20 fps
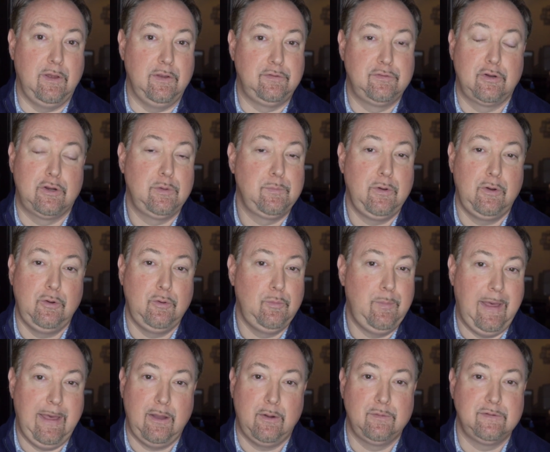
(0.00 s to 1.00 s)

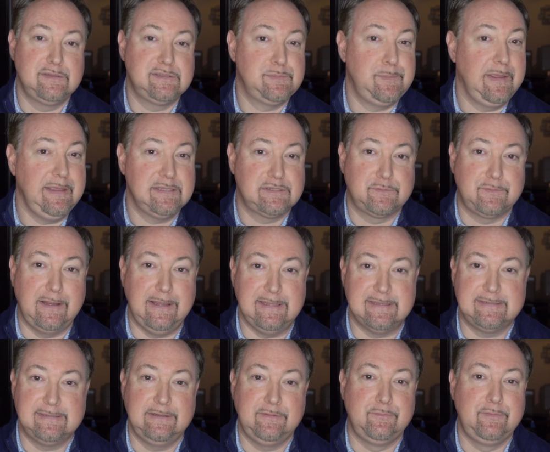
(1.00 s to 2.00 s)
turbo-powered space
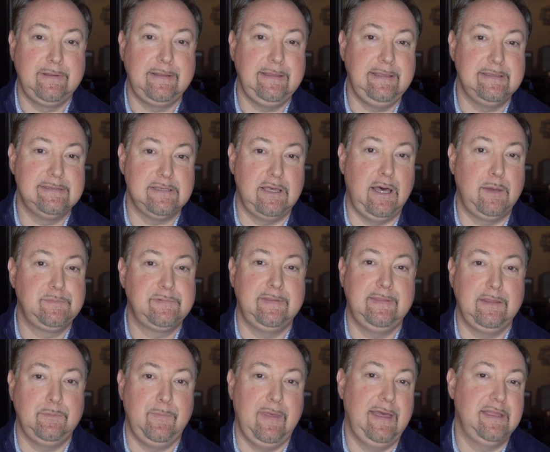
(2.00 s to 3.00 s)
race. It really is up to
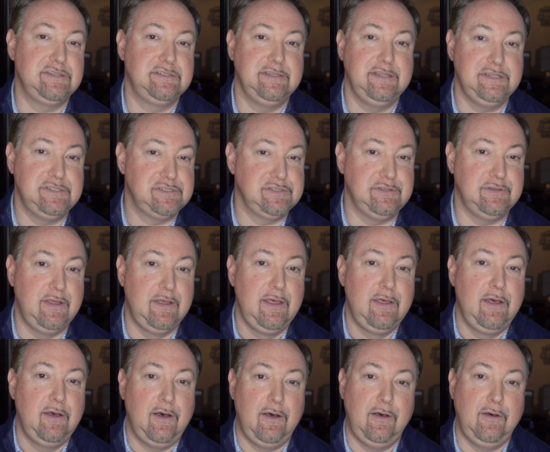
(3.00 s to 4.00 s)
the imagination
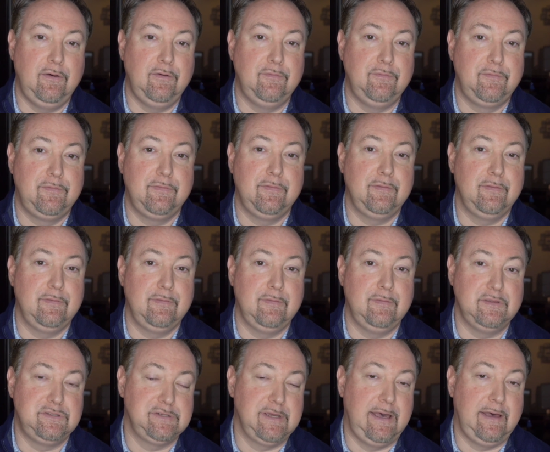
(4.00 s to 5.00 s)
of
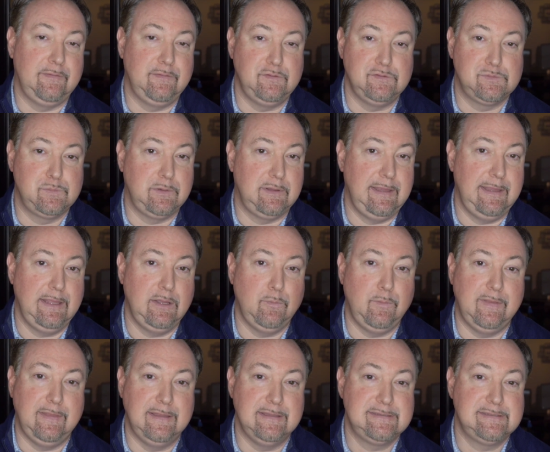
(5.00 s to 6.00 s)
the child who's playing
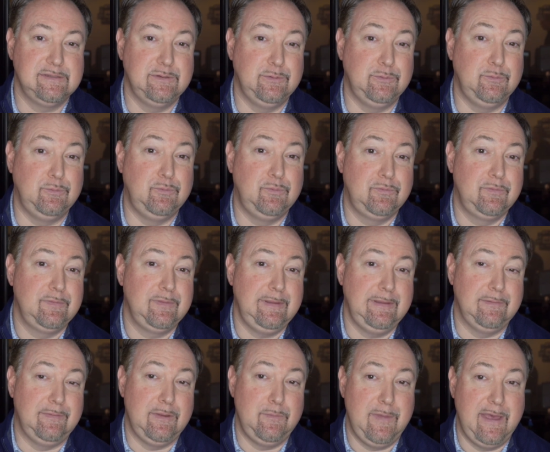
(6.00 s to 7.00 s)
with it. So,
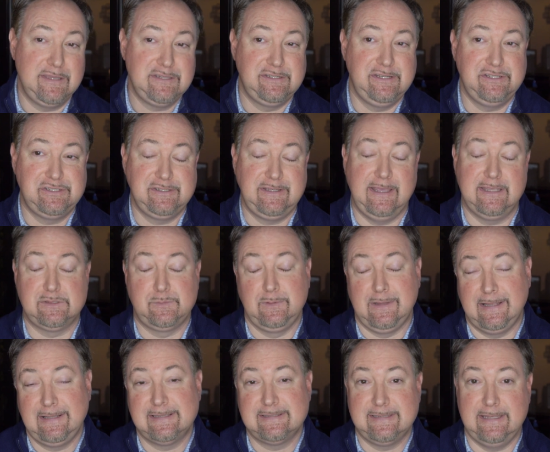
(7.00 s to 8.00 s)
the Imagination Case, we
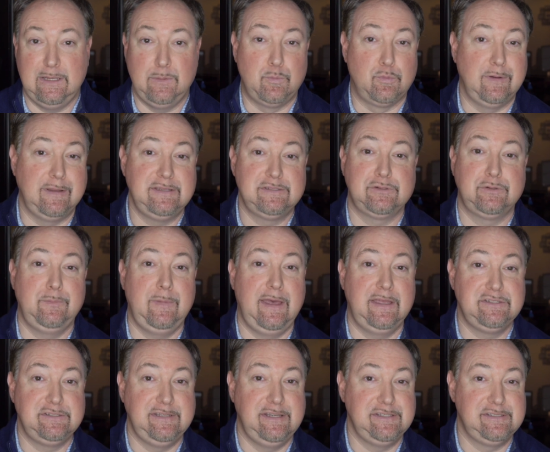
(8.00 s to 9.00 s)
like to say it brings your
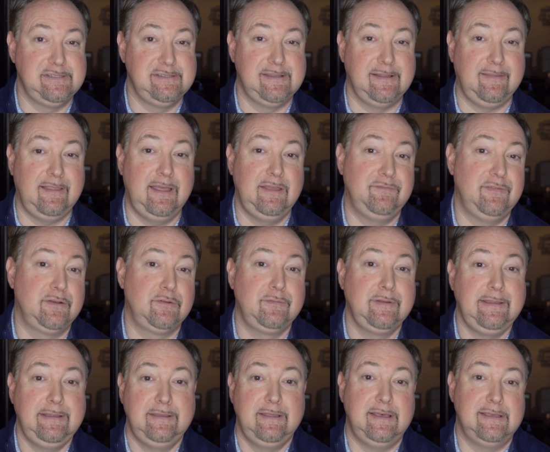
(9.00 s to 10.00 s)
imagination to life, and it
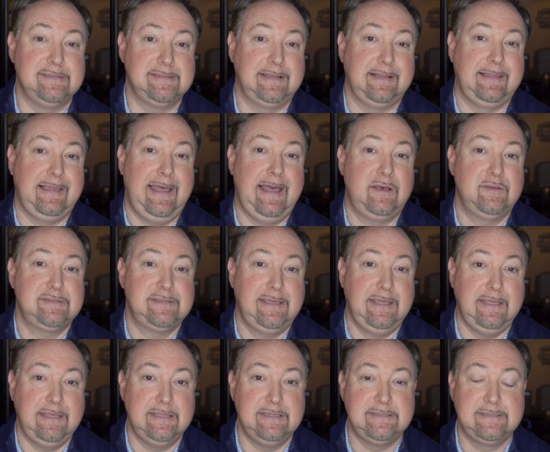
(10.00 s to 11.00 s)
really does. It allows
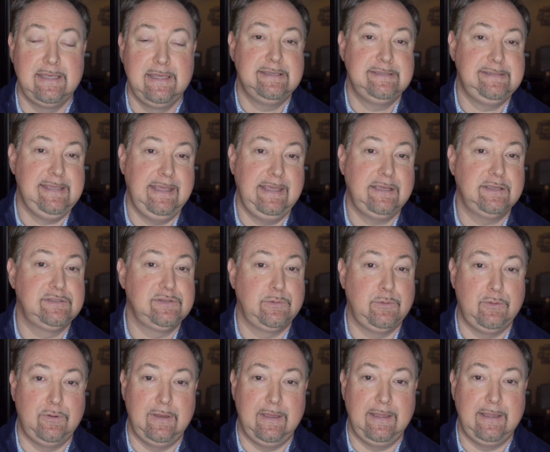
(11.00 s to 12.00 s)
kids to take a
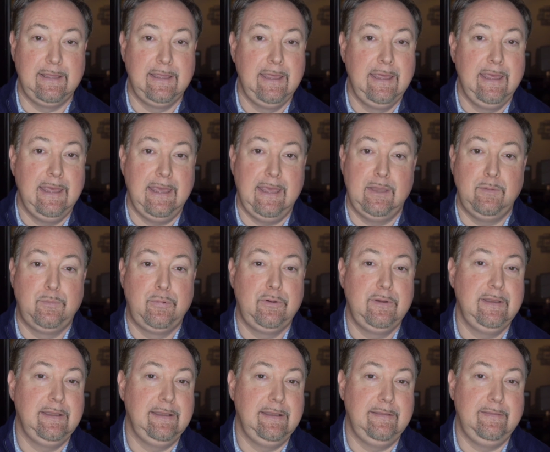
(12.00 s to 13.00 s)
toy and put
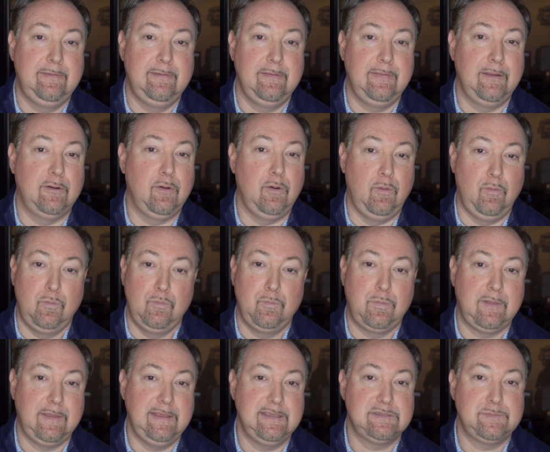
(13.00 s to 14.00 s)
it into their own
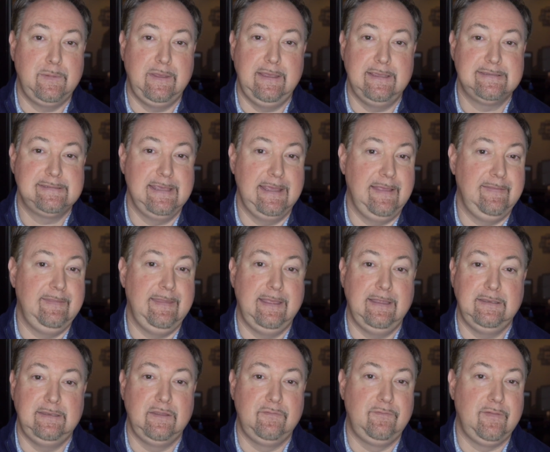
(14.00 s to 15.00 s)
play space and
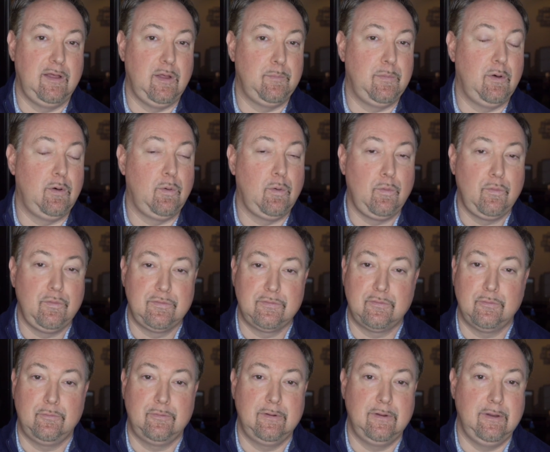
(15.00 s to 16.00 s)
then develop a whole
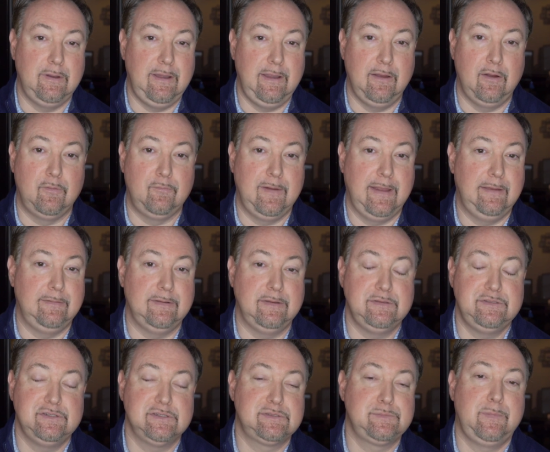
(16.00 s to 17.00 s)
story around it
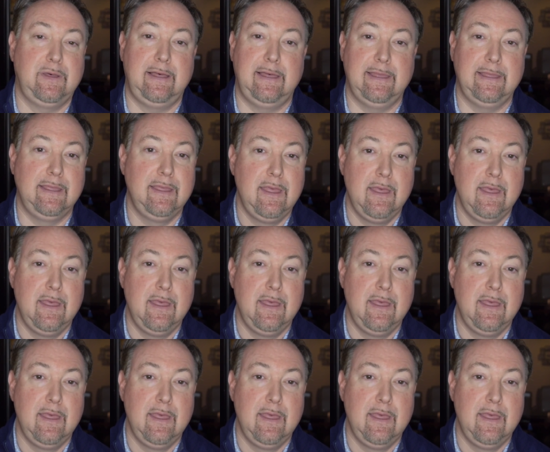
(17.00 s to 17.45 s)
just by